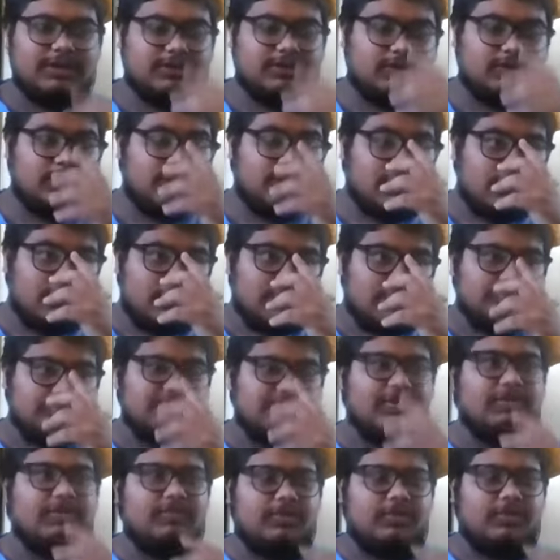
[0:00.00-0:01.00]
So
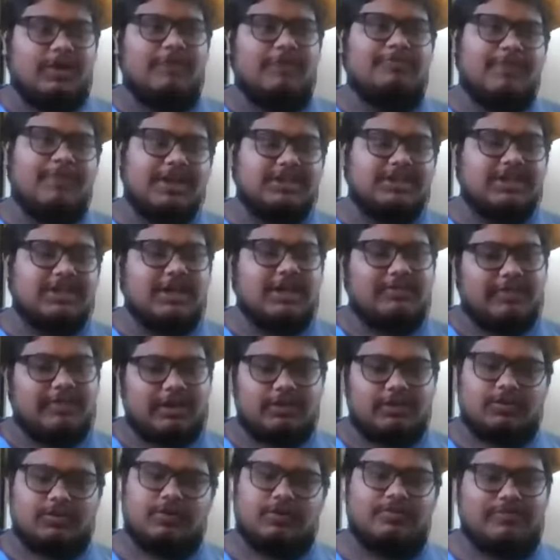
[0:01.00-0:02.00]
you have mentioned a
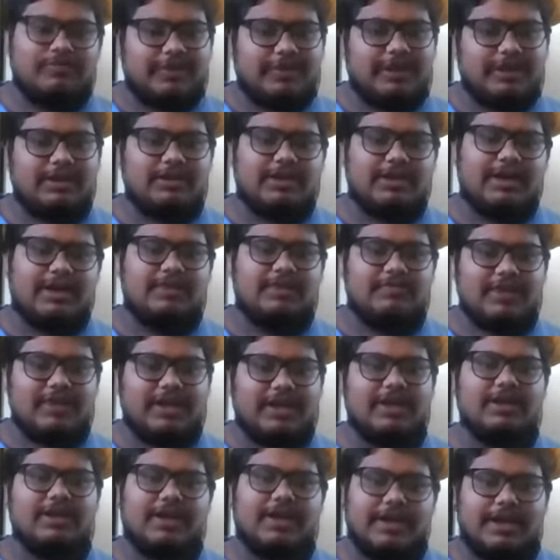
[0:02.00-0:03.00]
very good way that we
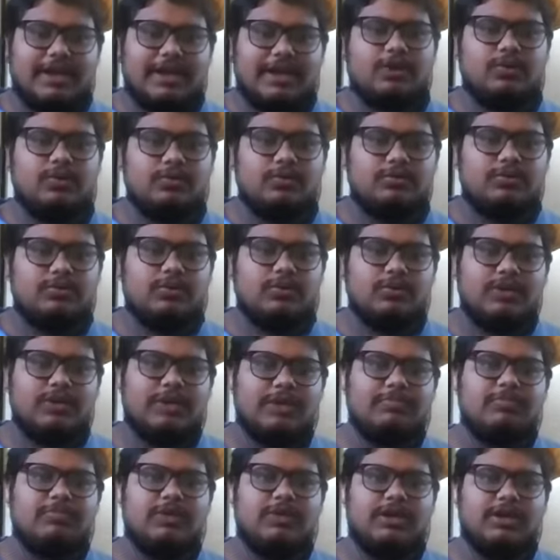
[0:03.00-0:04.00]
can connect through
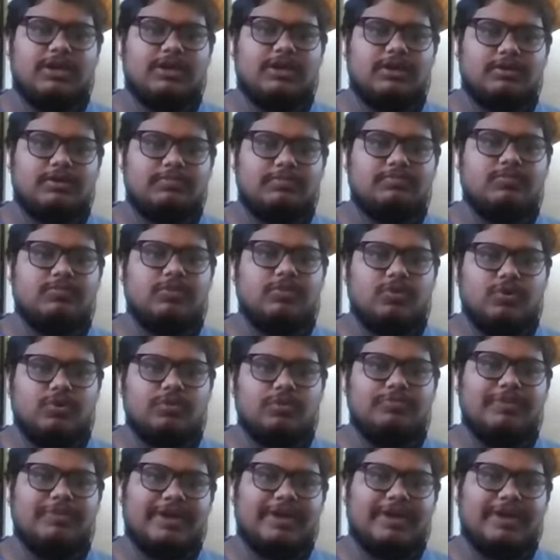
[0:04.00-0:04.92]
them in a group.